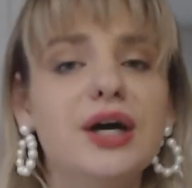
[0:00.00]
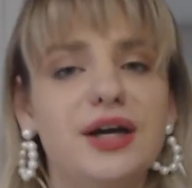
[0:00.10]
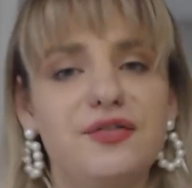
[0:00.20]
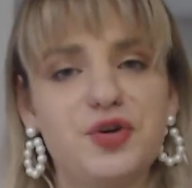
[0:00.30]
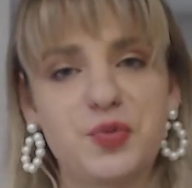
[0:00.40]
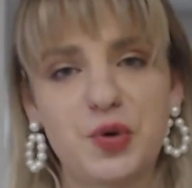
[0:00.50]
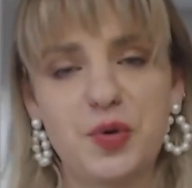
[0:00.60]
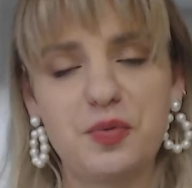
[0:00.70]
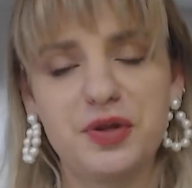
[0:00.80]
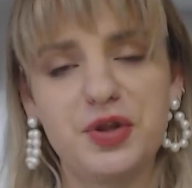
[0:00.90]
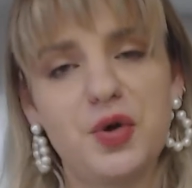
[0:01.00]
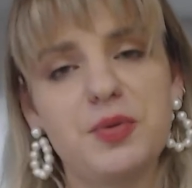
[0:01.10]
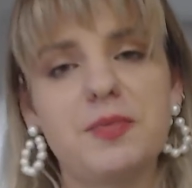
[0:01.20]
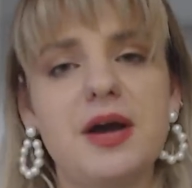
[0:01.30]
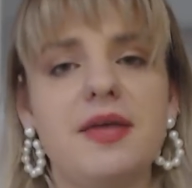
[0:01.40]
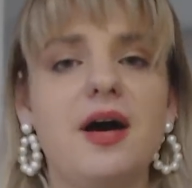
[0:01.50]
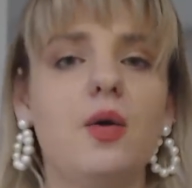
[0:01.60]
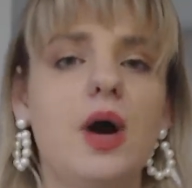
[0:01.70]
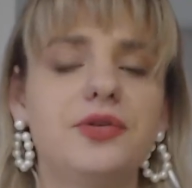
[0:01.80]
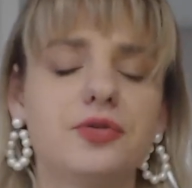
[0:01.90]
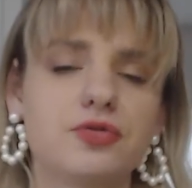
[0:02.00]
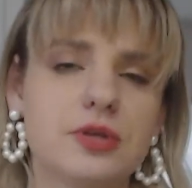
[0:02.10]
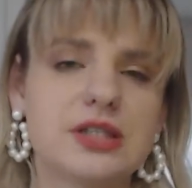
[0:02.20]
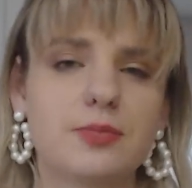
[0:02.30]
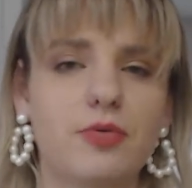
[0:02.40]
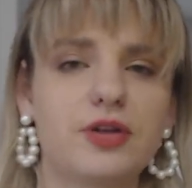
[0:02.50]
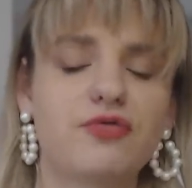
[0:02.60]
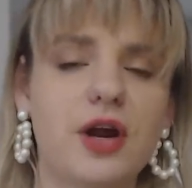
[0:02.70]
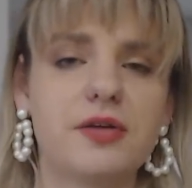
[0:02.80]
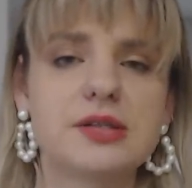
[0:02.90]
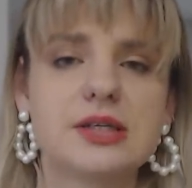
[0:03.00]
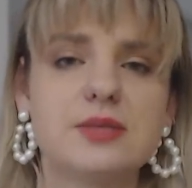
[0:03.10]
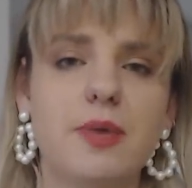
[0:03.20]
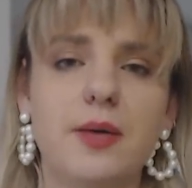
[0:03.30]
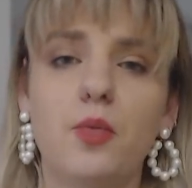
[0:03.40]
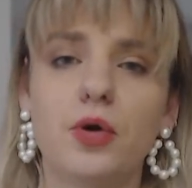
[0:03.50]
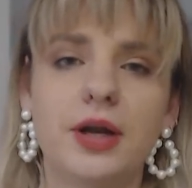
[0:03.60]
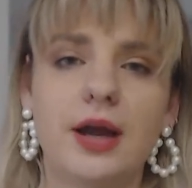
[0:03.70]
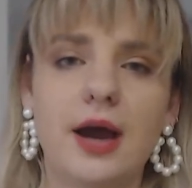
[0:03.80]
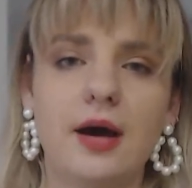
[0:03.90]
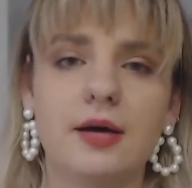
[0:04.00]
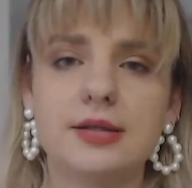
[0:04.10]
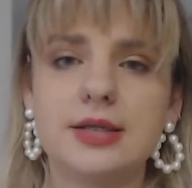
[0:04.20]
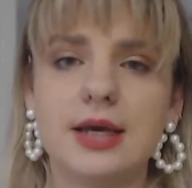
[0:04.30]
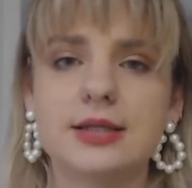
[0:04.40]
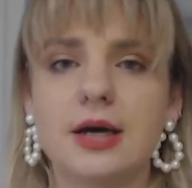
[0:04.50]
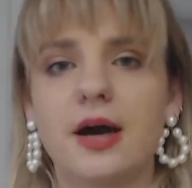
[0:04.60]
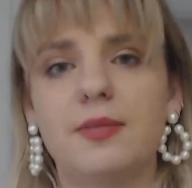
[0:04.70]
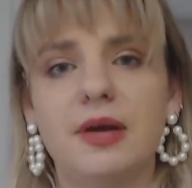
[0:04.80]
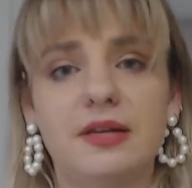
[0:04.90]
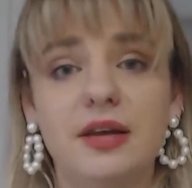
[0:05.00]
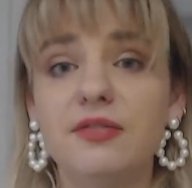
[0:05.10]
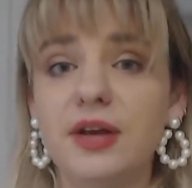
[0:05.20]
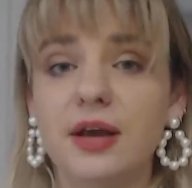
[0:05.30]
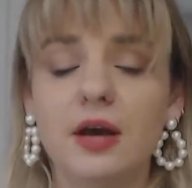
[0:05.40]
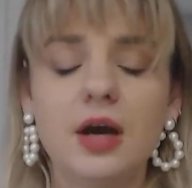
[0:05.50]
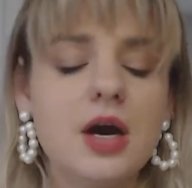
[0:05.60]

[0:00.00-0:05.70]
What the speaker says: if you probably know me by now, I don't really separate fragrances by morning, daytime and evening.